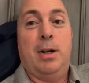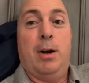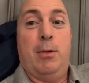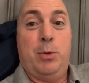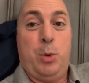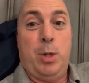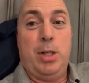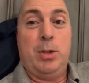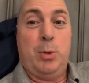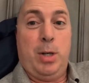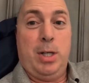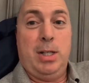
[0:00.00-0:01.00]
of
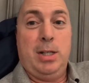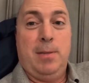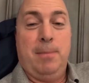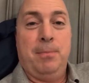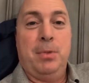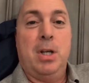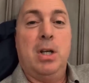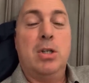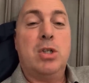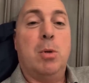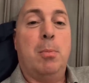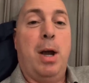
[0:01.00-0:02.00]
2020.
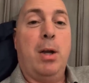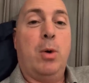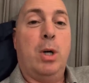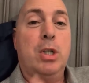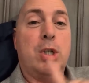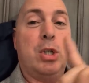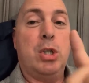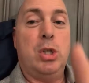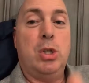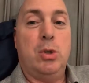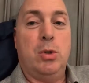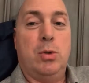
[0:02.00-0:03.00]
So my question to
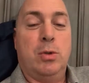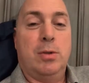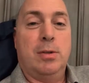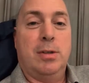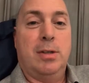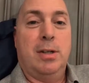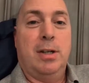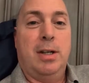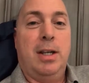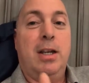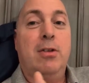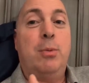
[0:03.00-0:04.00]
you,
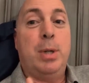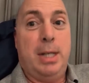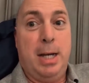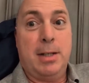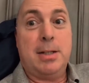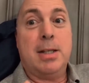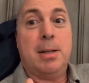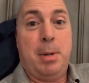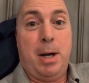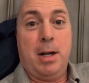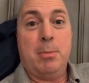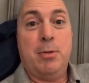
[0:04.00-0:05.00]
if we get to the
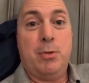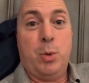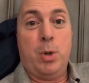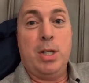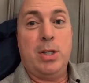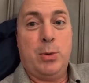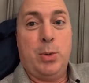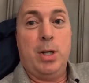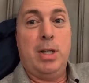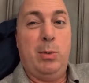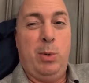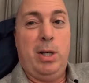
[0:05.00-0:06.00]
bottom of
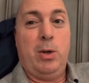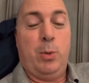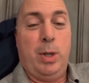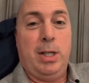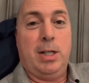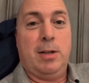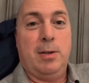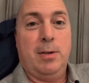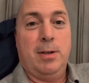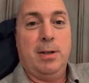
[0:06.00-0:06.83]
2020, wink, wink,